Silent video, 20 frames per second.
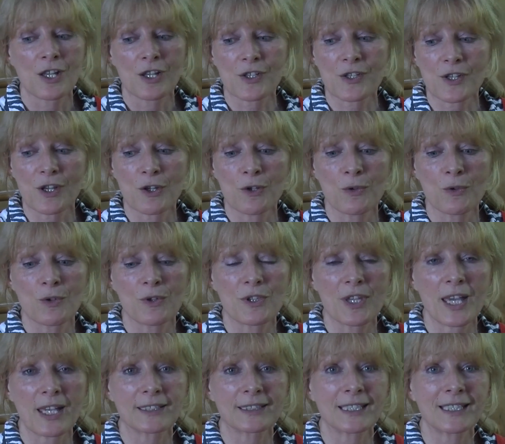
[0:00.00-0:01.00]
So
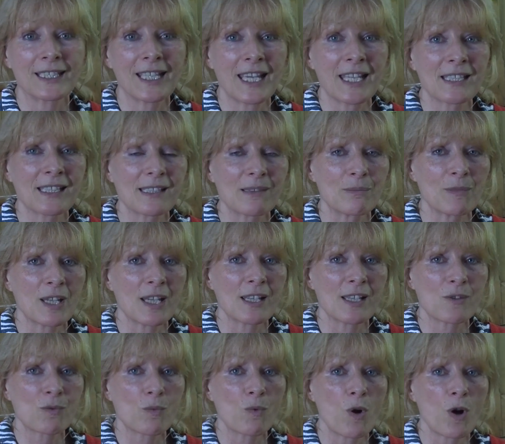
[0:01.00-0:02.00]
that, again, to me,
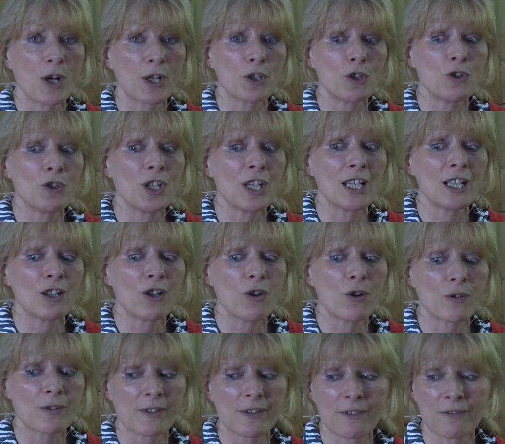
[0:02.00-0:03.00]
is why you need
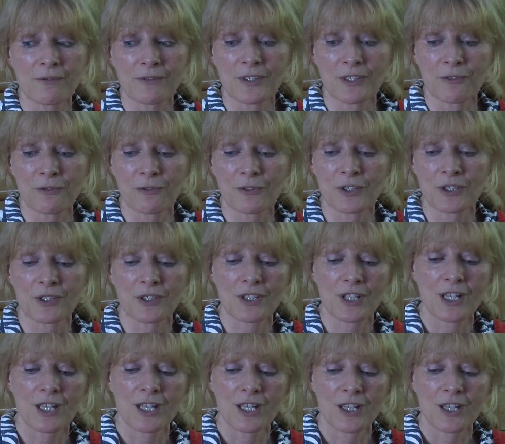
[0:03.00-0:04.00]
lots of different